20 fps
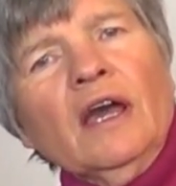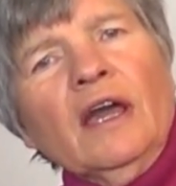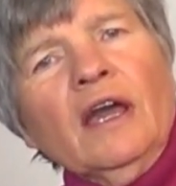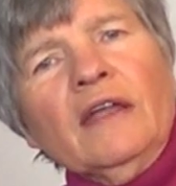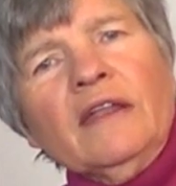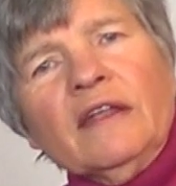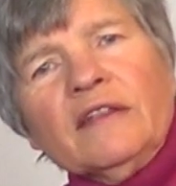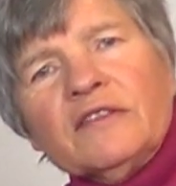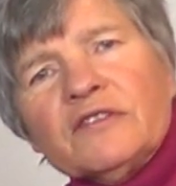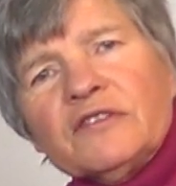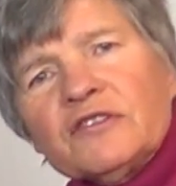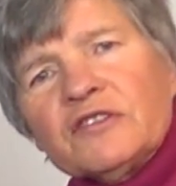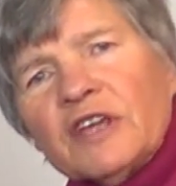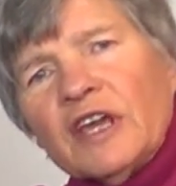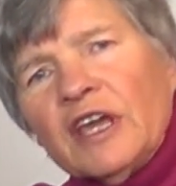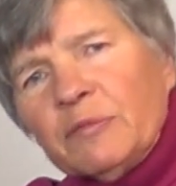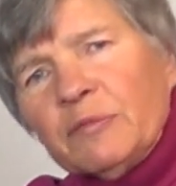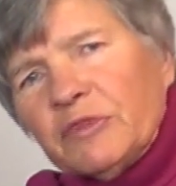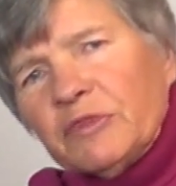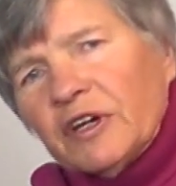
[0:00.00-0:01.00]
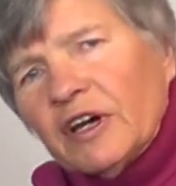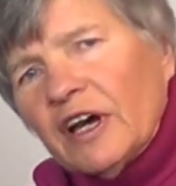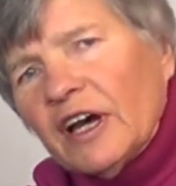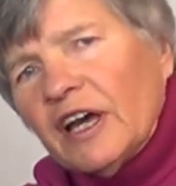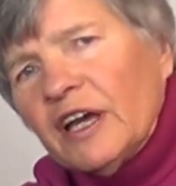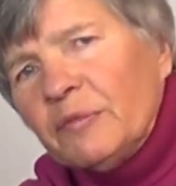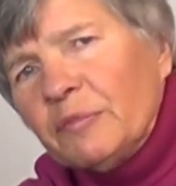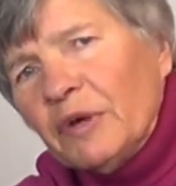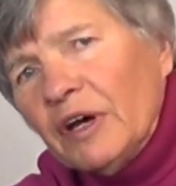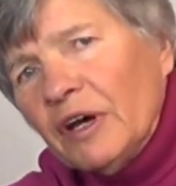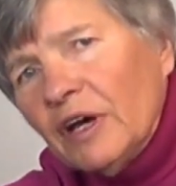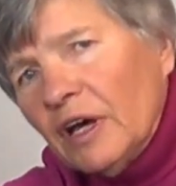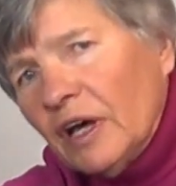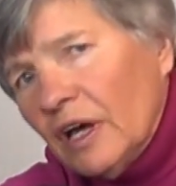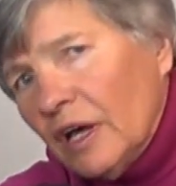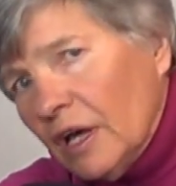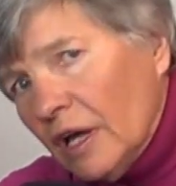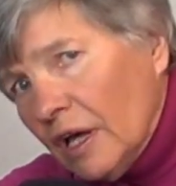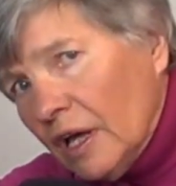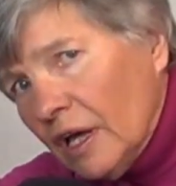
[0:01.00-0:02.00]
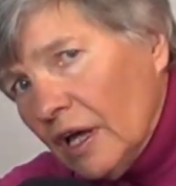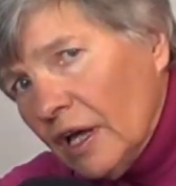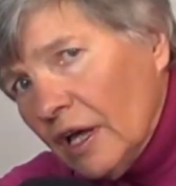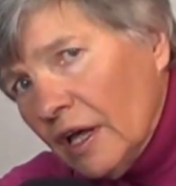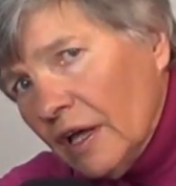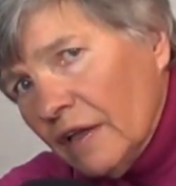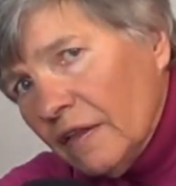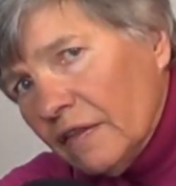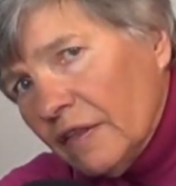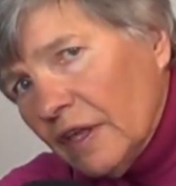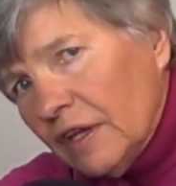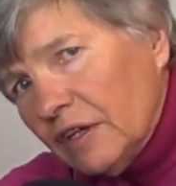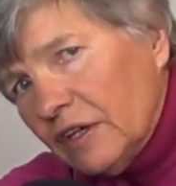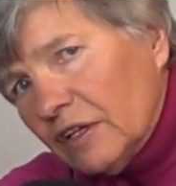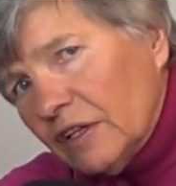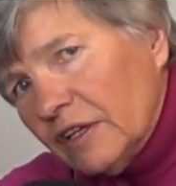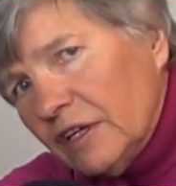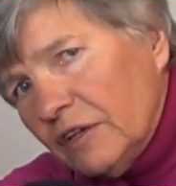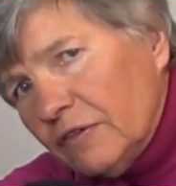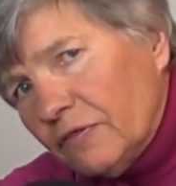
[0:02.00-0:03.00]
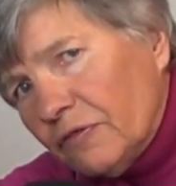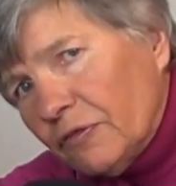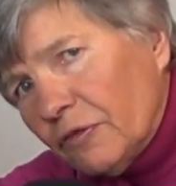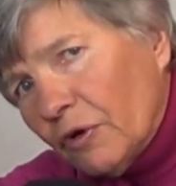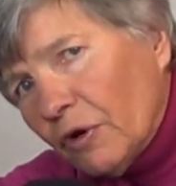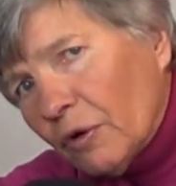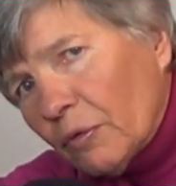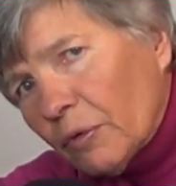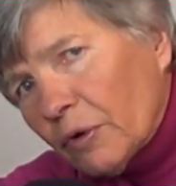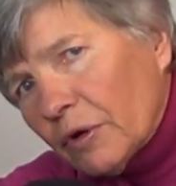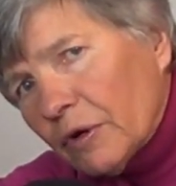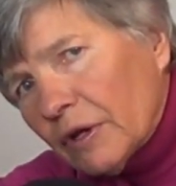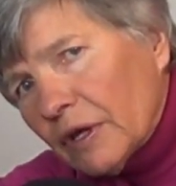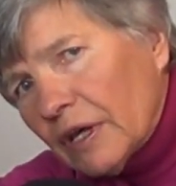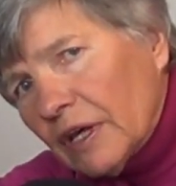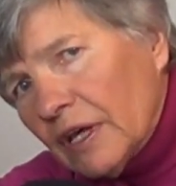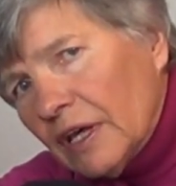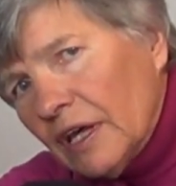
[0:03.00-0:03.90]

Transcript: And at the same time, then you lean forward,